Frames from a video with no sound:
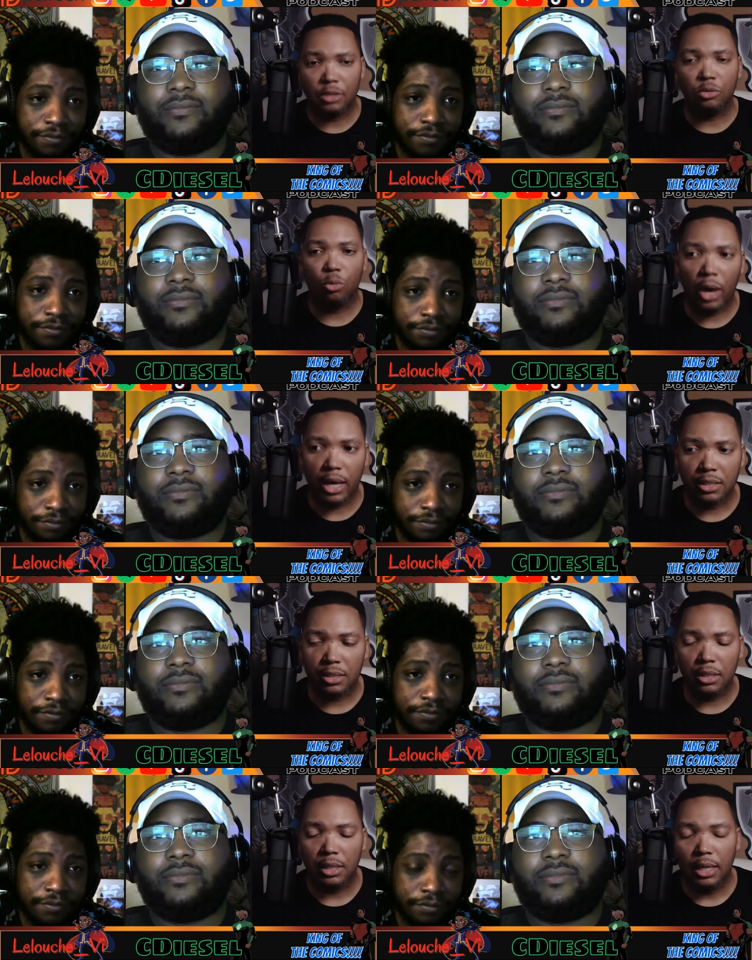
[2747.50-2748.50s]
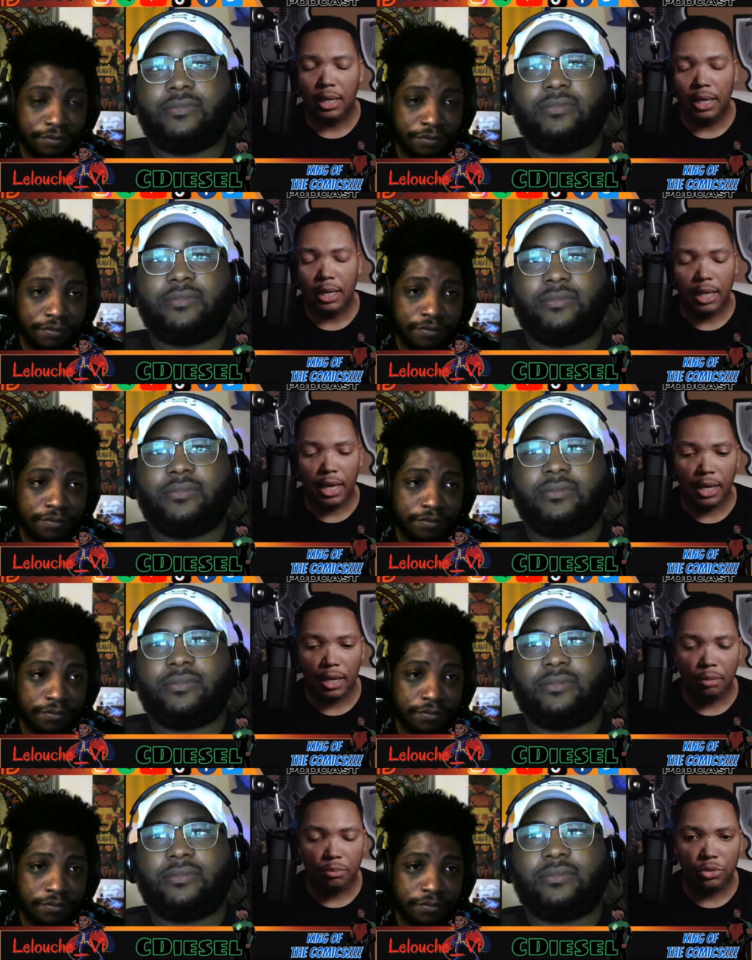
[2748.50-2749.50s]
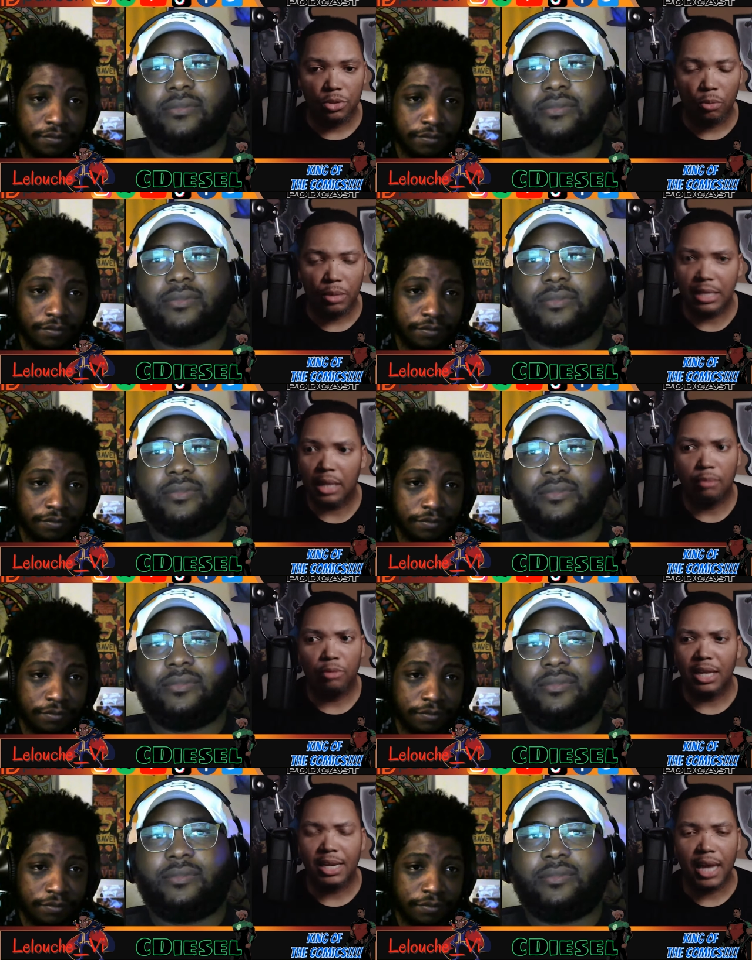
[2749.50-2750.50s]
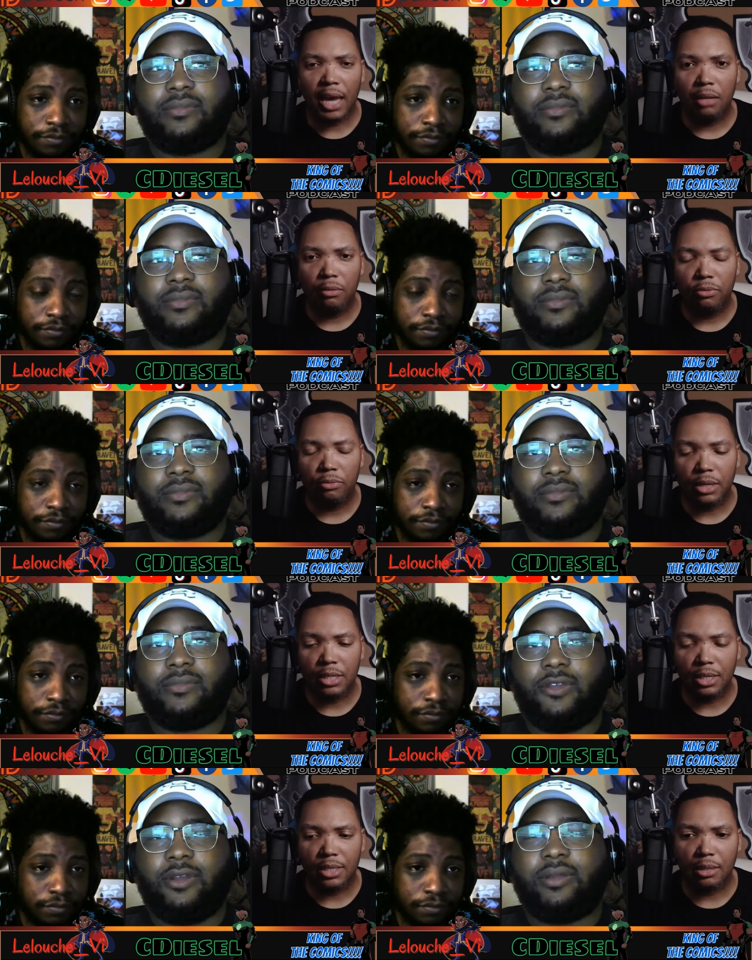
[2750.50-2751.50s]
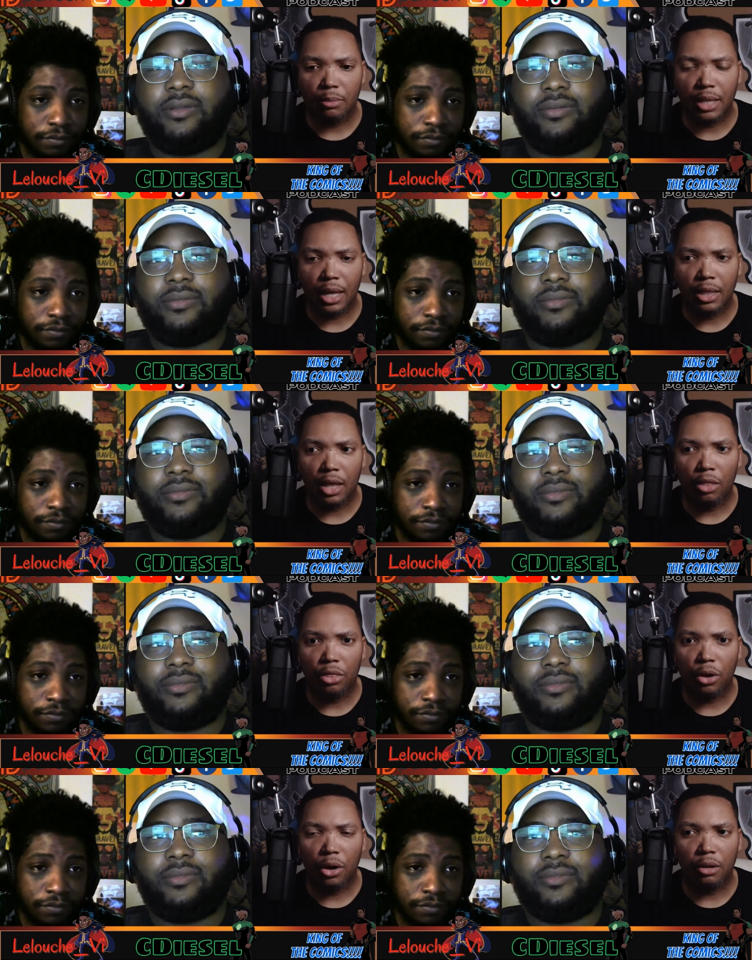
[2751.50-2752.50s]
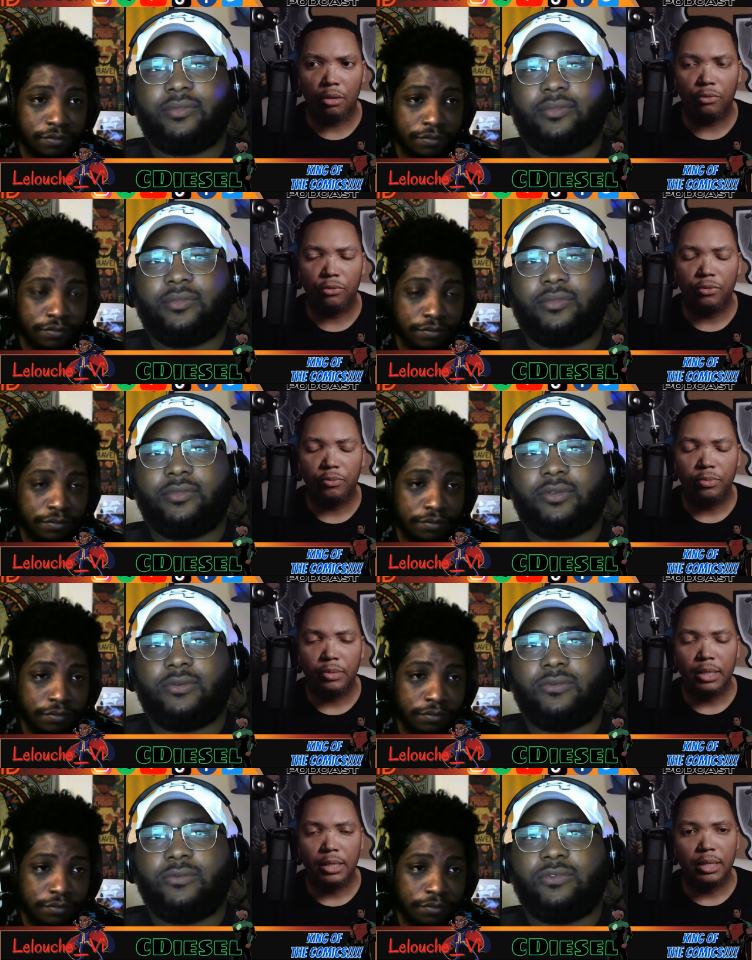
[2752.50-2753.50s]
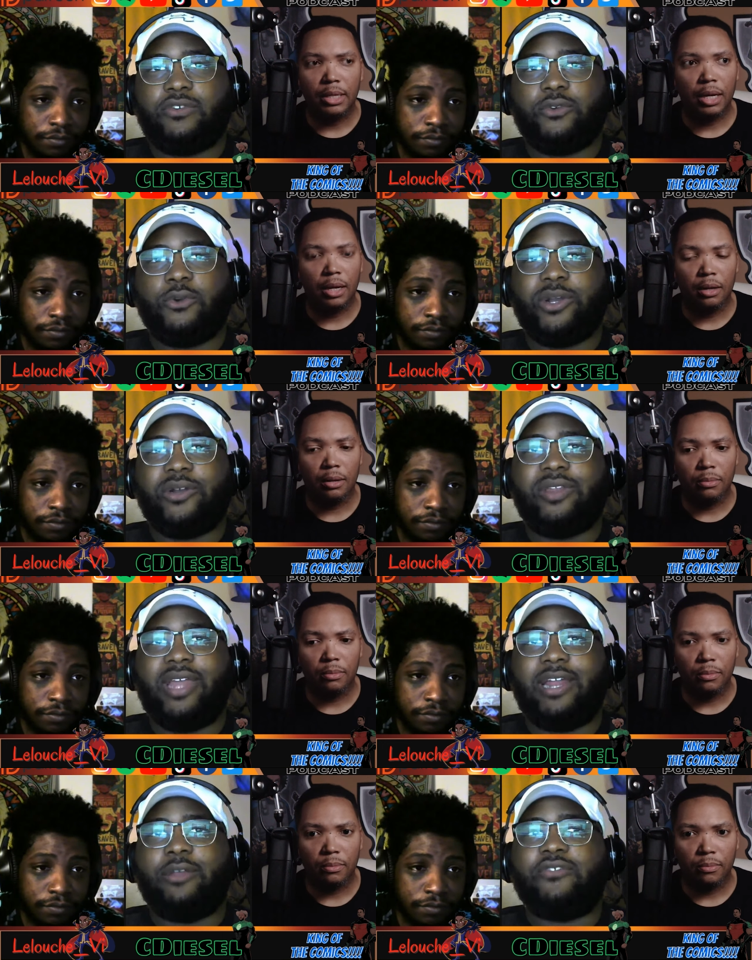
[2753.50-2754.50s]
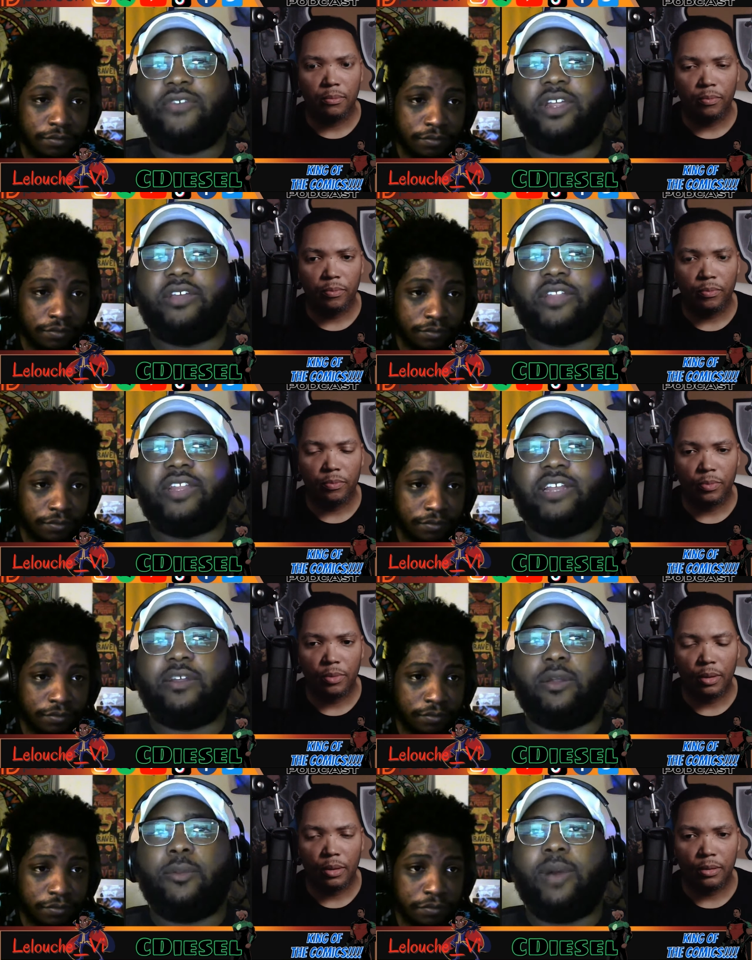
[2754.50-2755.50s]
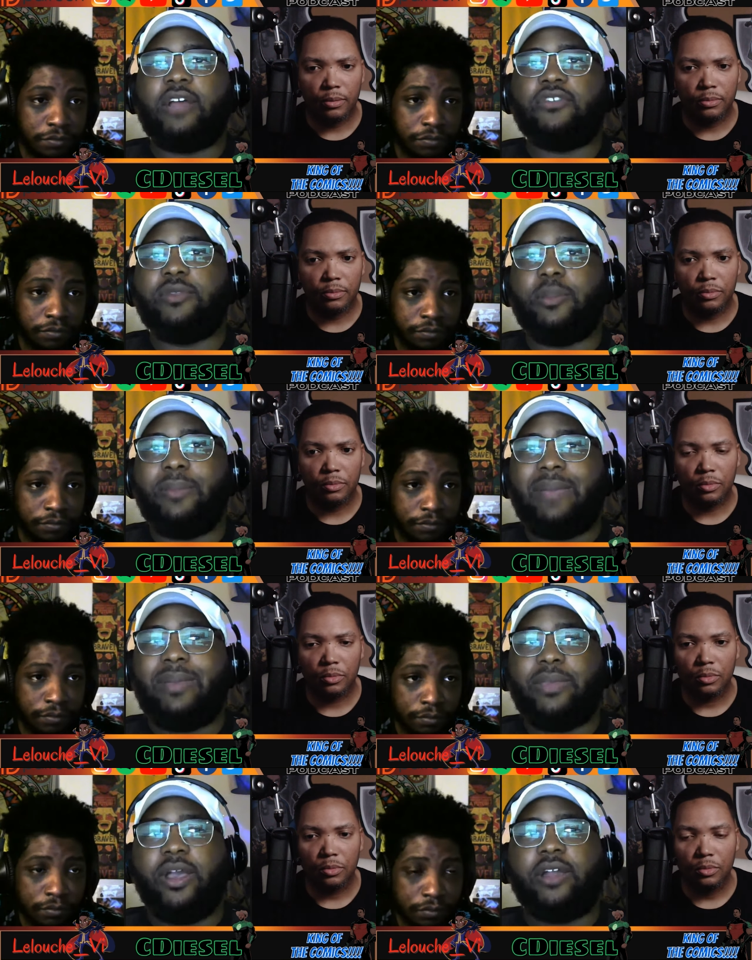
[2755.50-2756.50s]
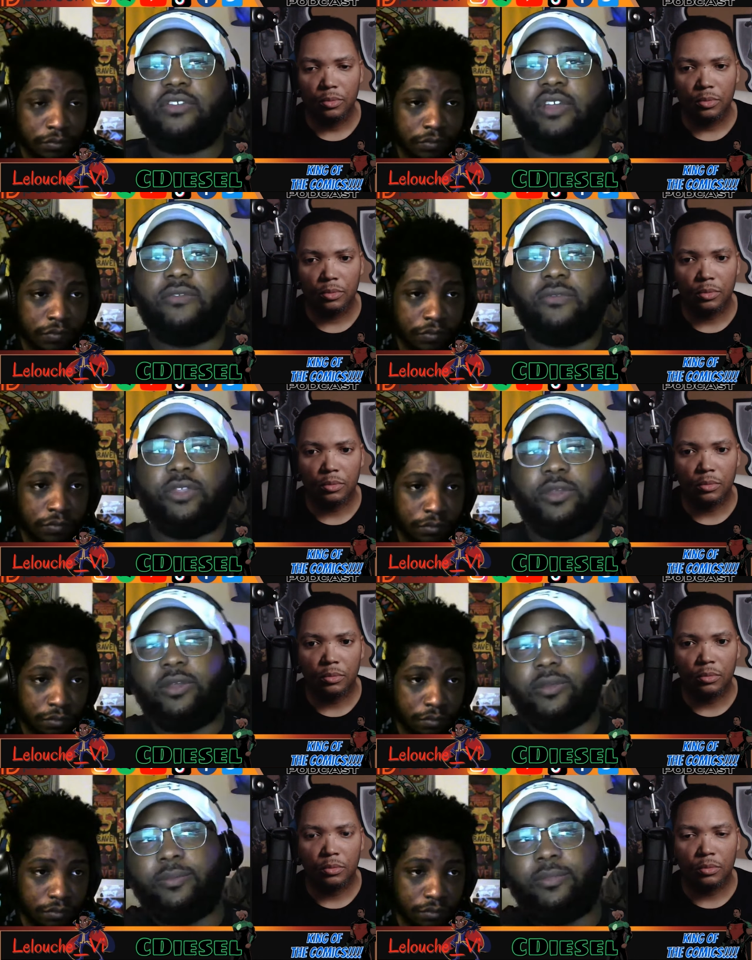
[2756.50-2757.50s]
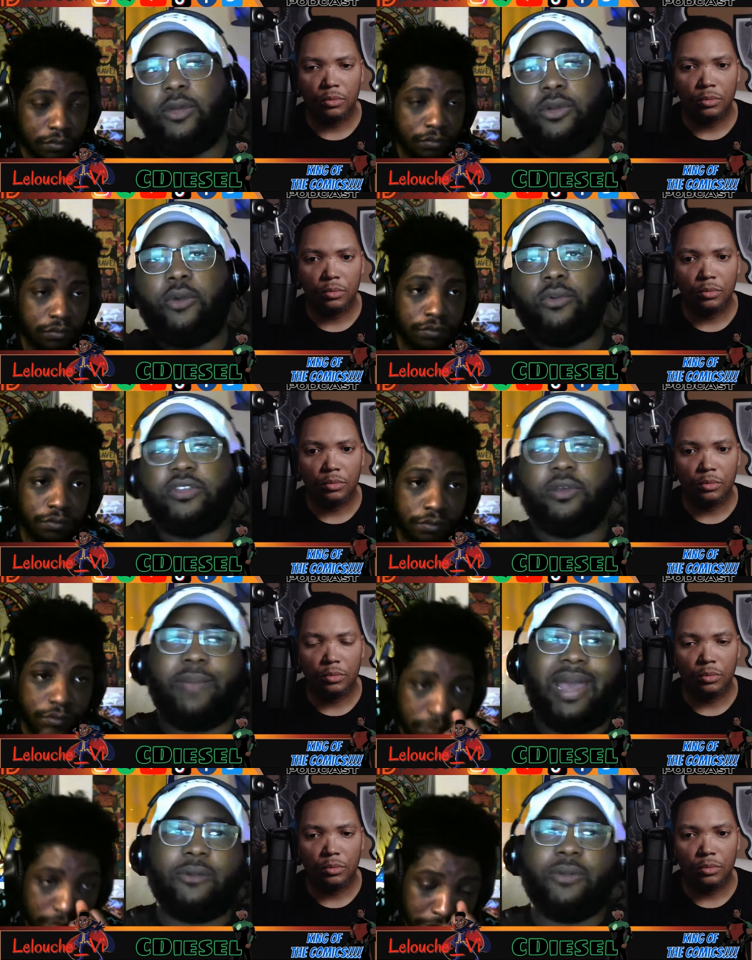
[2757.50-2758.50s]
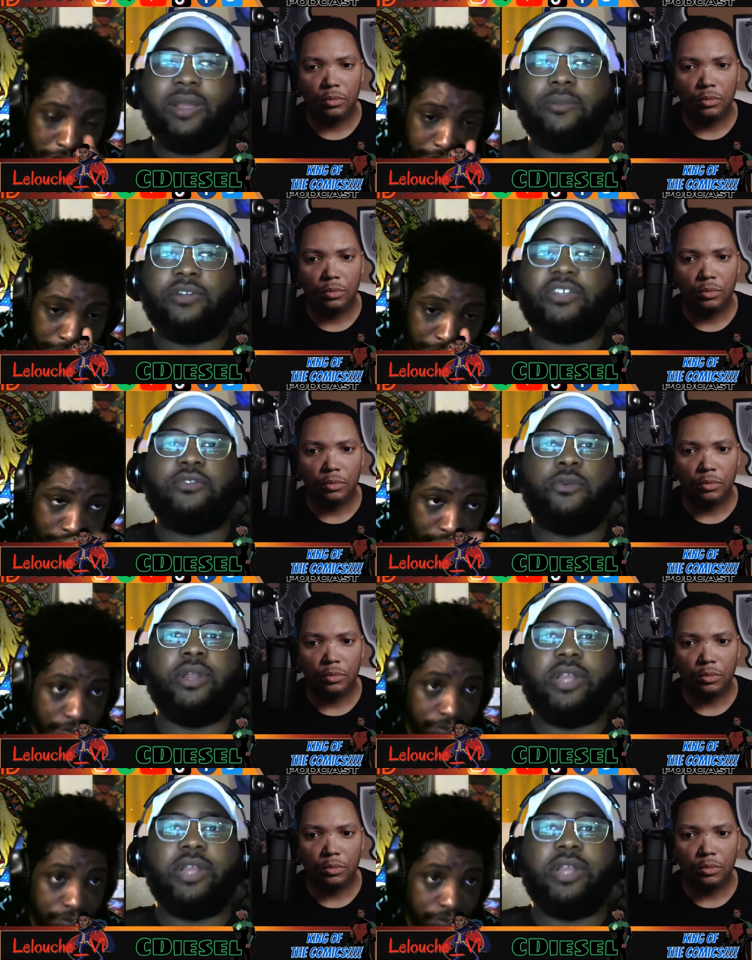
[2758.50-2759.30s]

Speaker 1: twice. Um, so, but it's not really a negative, but it's just something that, that I thought of.
Speaker 2: Which, real quick um, on that, it was funny because I think that's an homage from the Batman Beyond stuff, where the mm-hmm. logo was a batarang, which he threw in